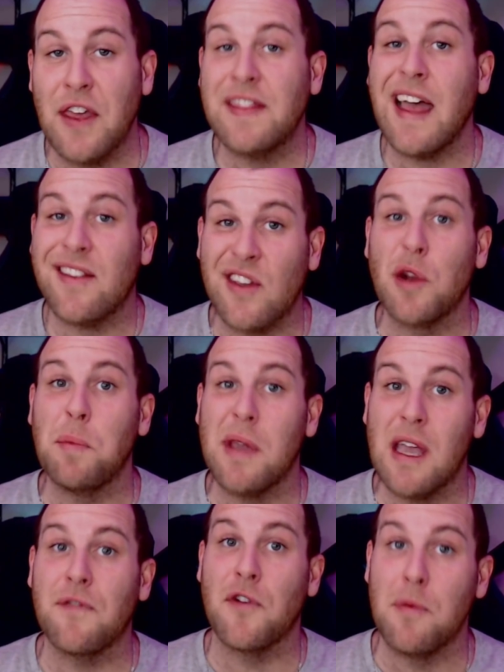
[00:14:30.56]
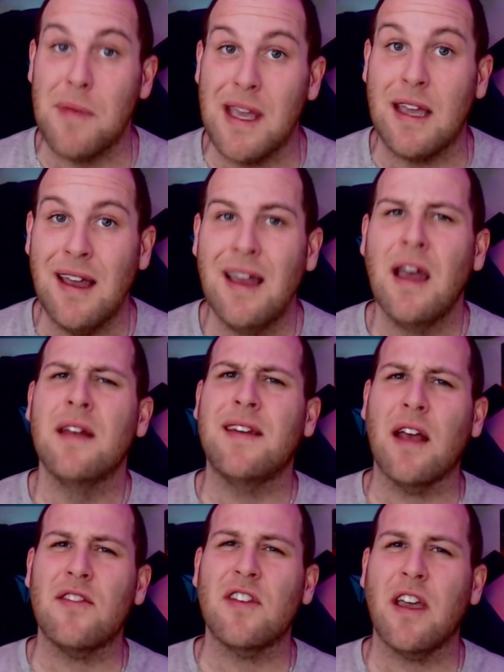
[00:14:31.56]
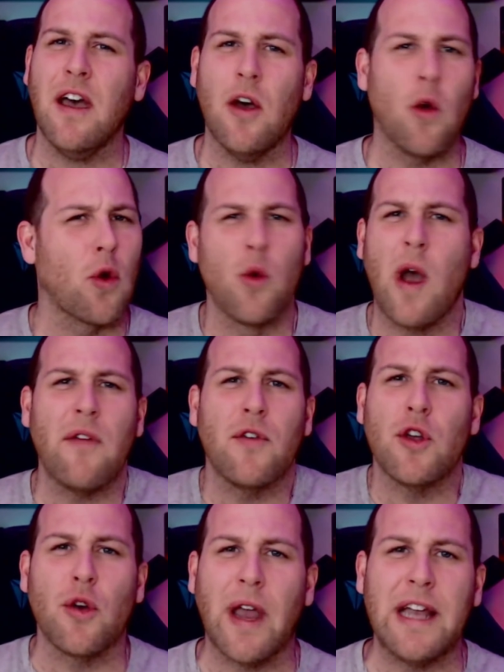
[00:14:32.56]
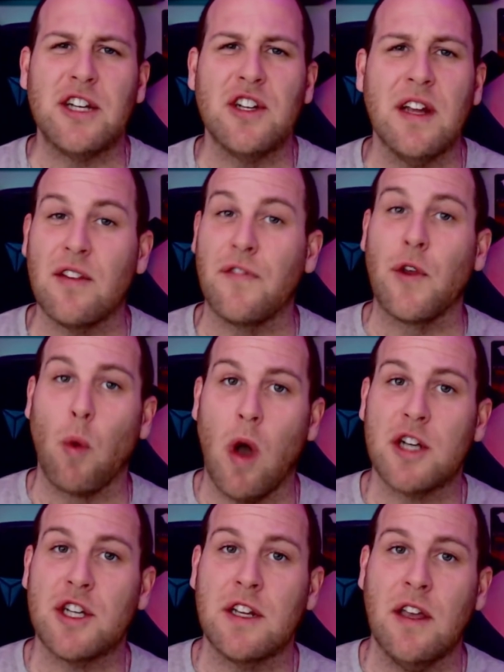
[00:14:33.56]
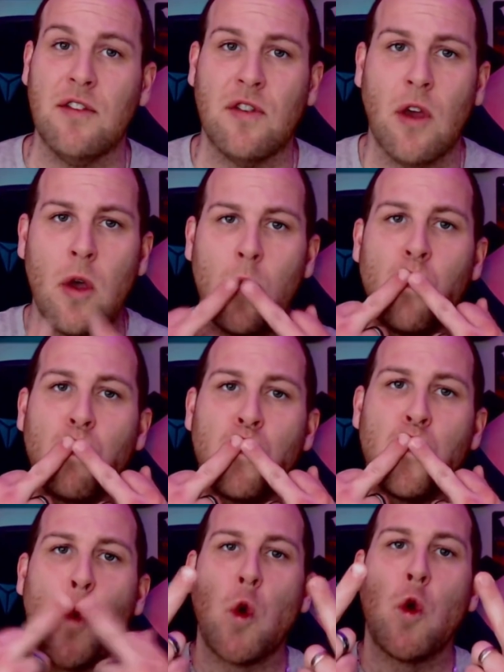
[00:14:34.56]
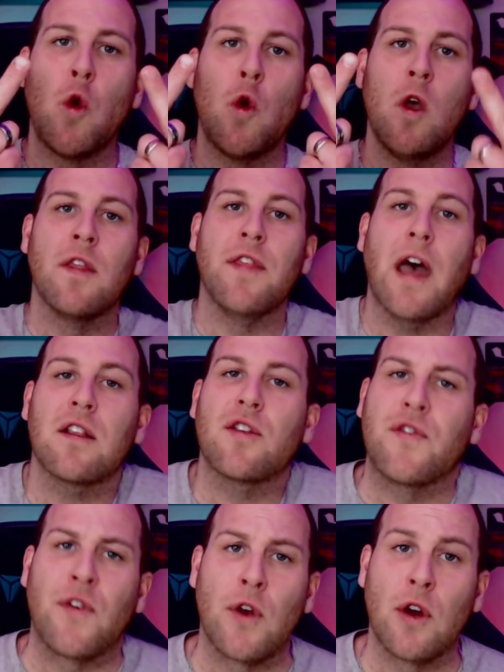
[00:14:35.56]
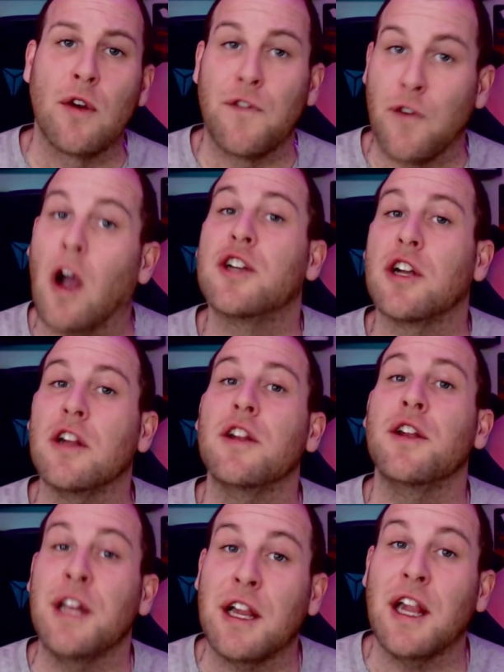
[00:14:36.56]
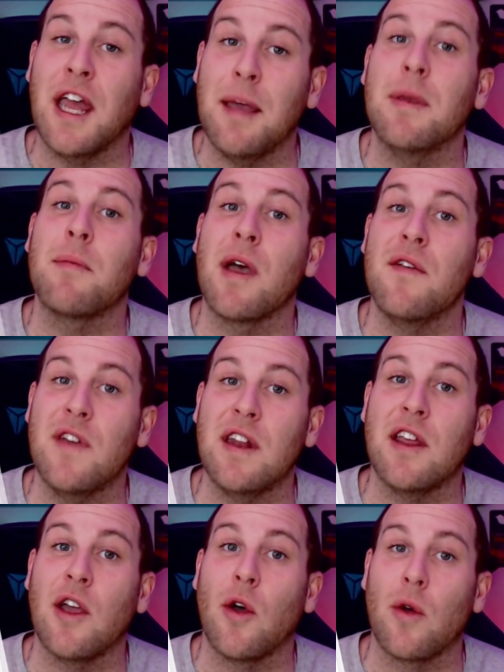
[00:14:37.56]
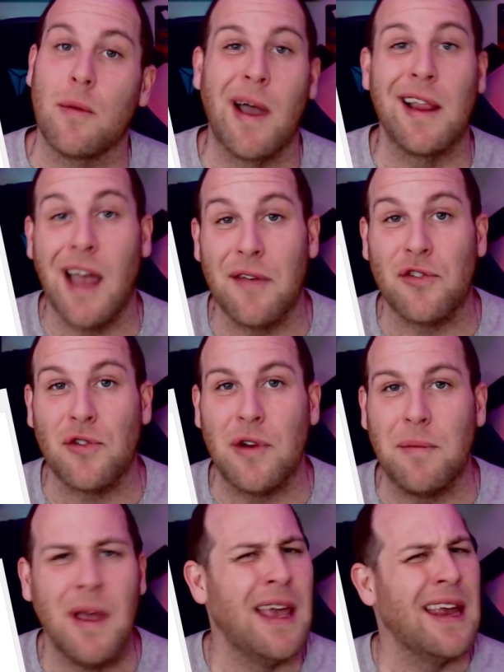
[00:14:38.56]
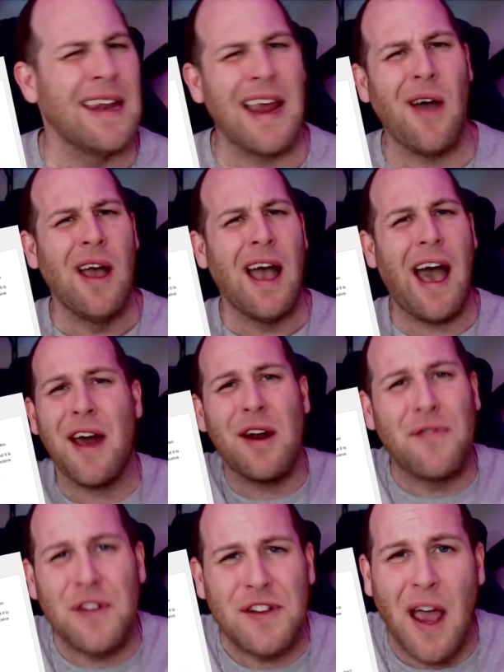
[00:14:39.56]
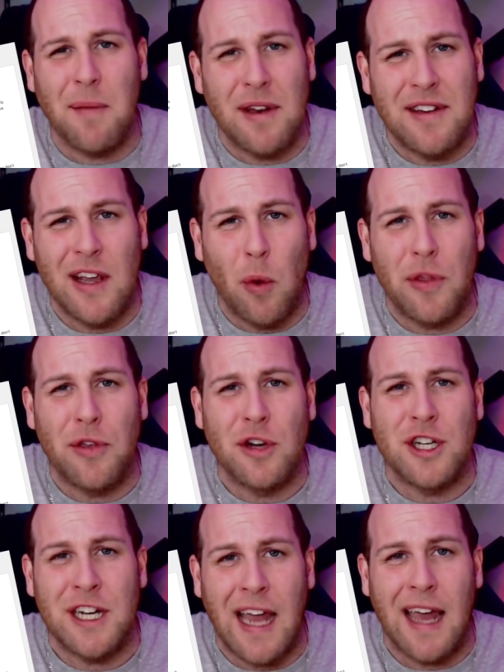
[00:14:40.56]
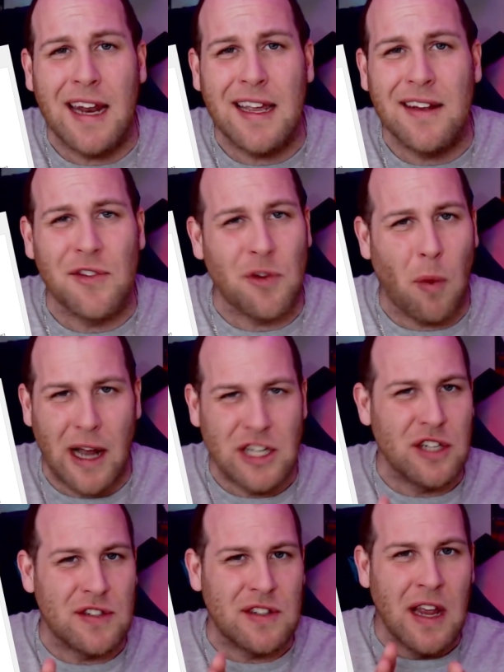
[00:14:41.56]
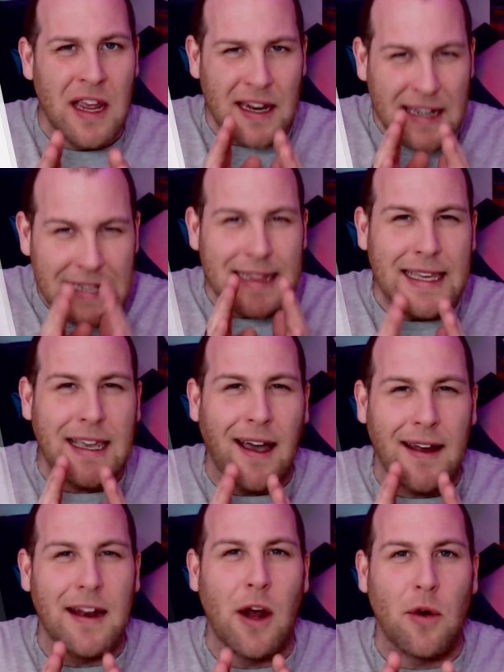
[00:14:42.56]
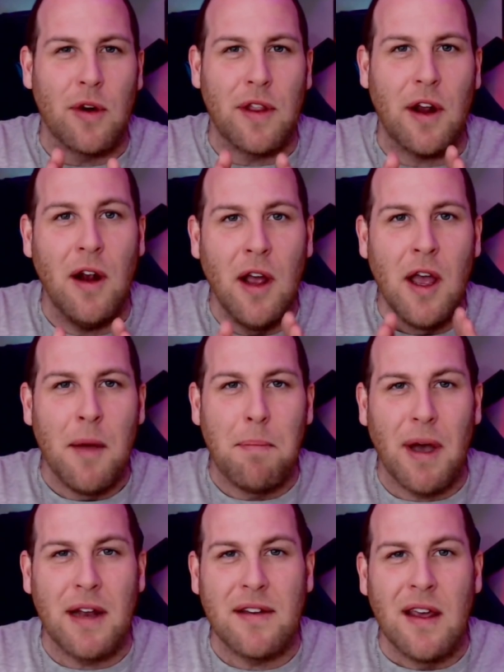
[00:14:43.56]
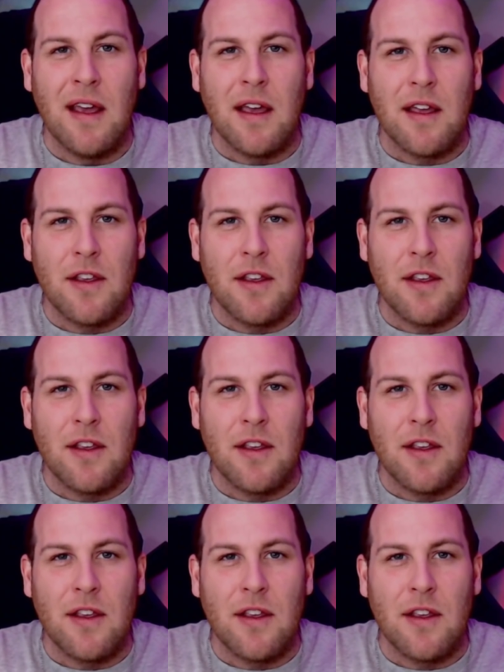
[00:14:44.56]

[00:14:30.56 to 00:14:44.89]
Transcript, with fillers: I think that's going to be it for me. Tessica or whoever your agent is, if you're watching this, that's for fraudulently claiming my video or my live stream. Now, I don't have the time to deal with your shenanigans, so I just neatly cut it out of there, but